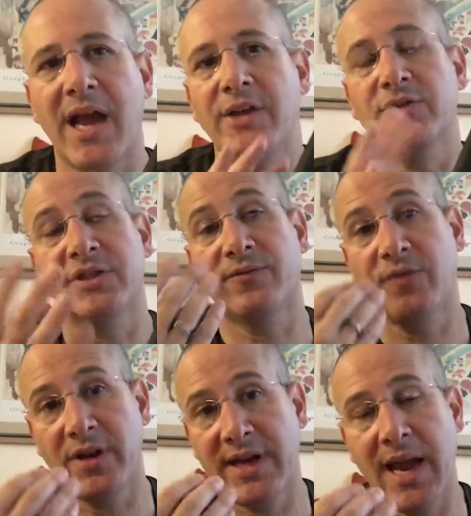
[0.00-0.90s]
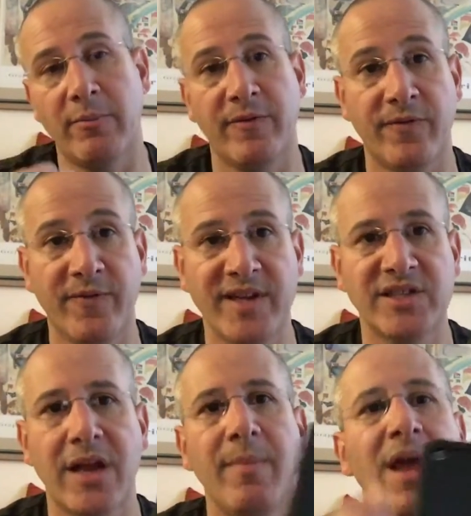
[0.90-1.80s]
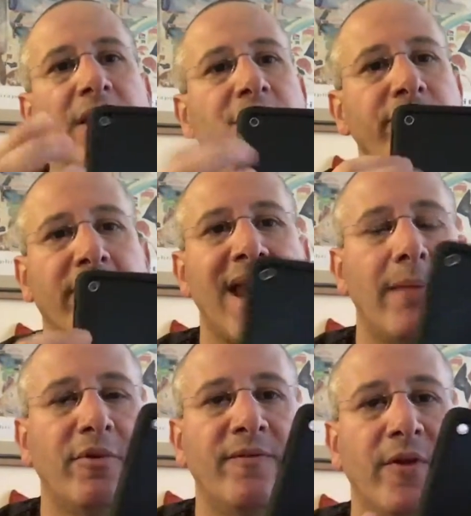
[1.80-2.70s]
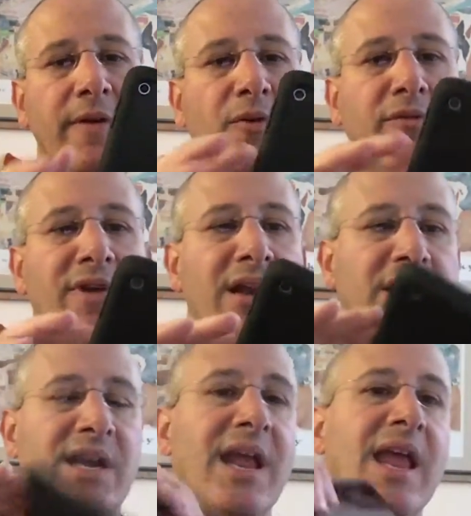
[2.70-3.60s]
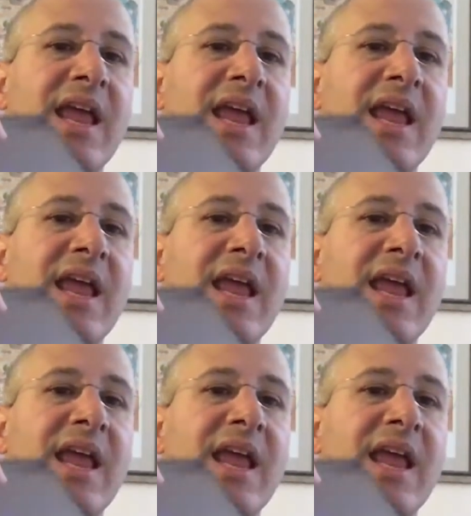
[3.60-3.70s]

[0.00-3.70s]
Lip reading: I use the front camera for FaceTime, the rear camera very, very rarely.